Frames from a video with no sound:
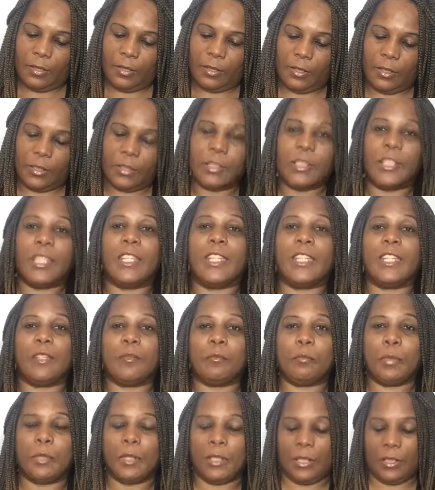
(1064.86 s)
Sink
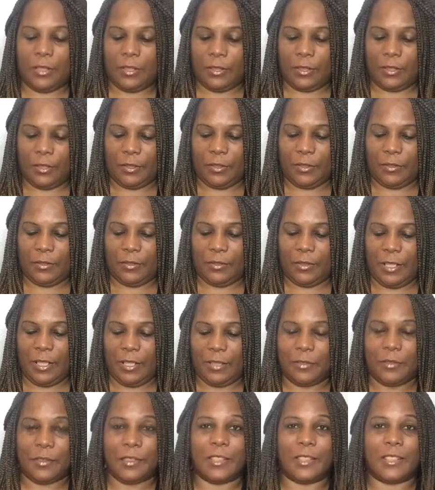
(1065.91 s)
it plunger.
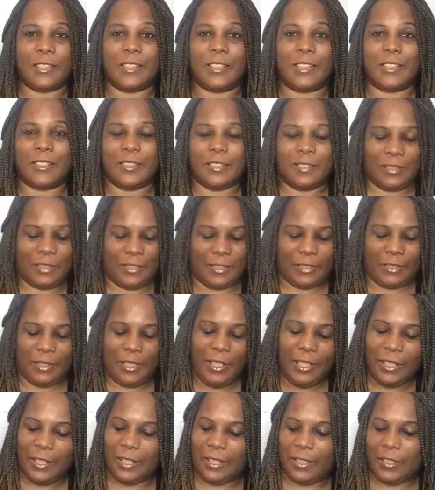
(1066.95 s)
That's what it says.
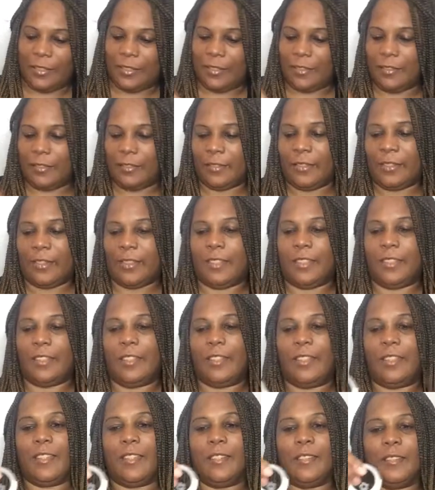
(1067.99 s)
Sink it.
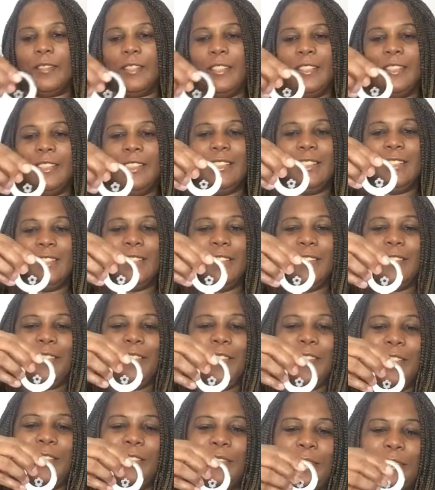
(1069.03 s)
This is so
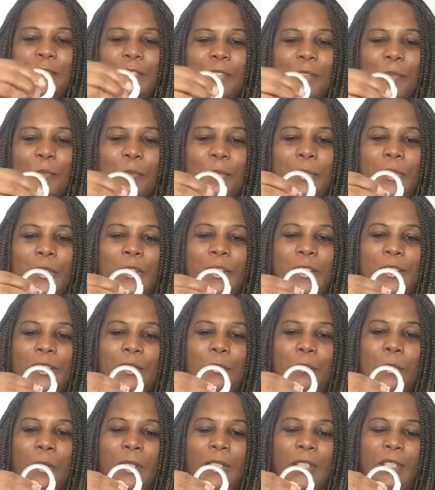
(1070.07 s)
cute. I'm putting this
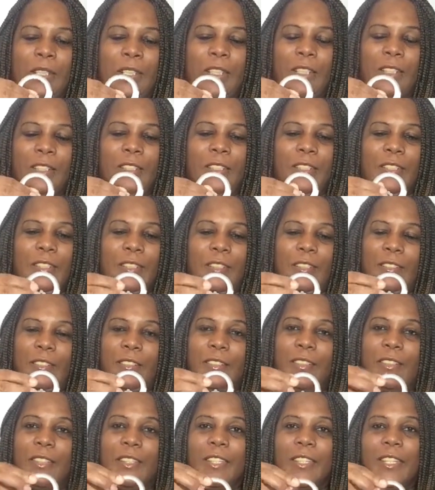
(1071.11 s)
in my kitchen.
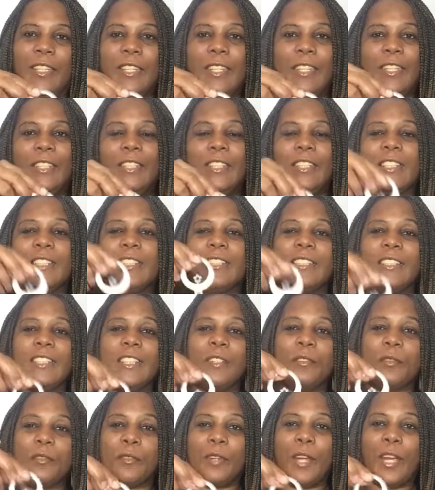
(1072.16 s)
And it can
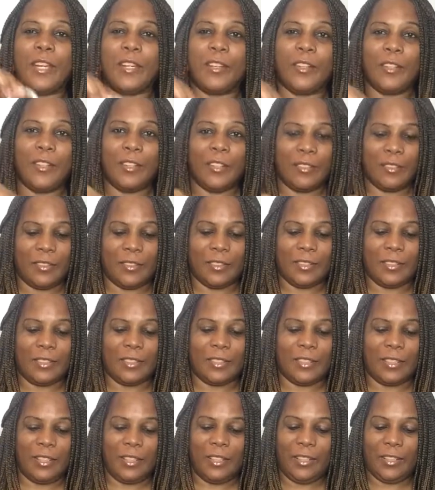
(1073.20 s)
sit right on the
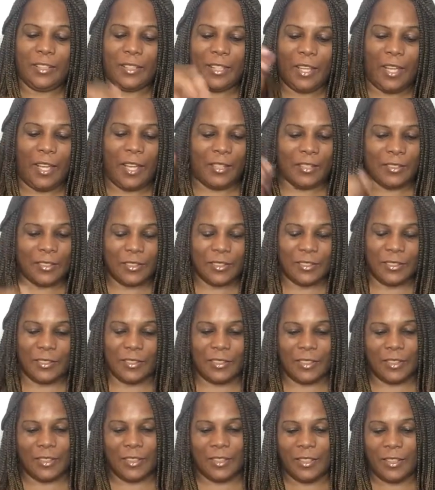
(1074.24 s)
sink,
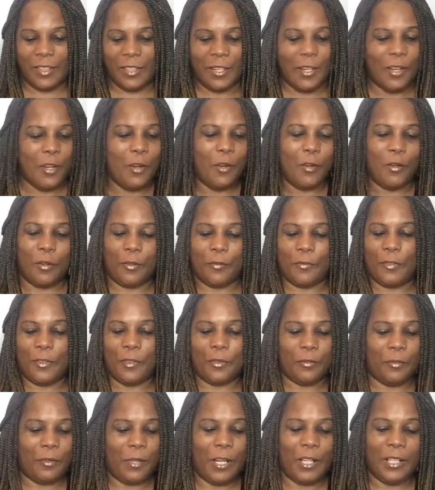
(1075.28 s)
actually or fit
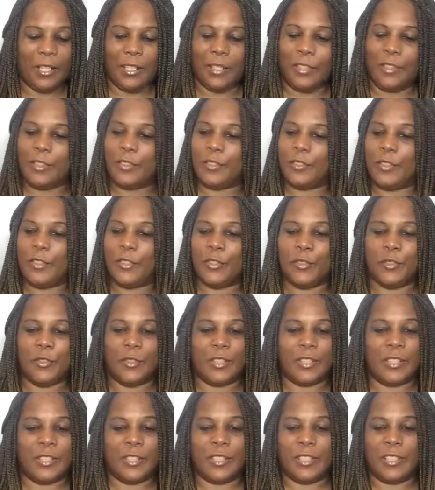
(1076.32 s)
right in the drawer
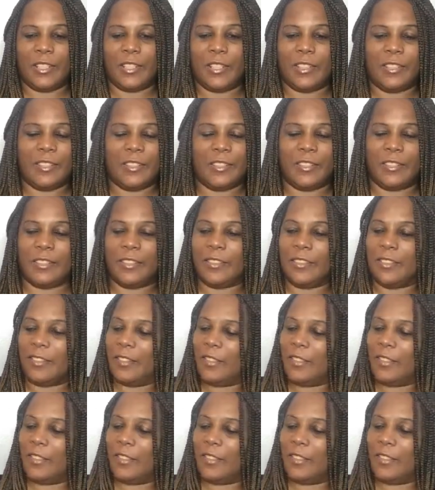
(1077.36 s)
in the kitchen.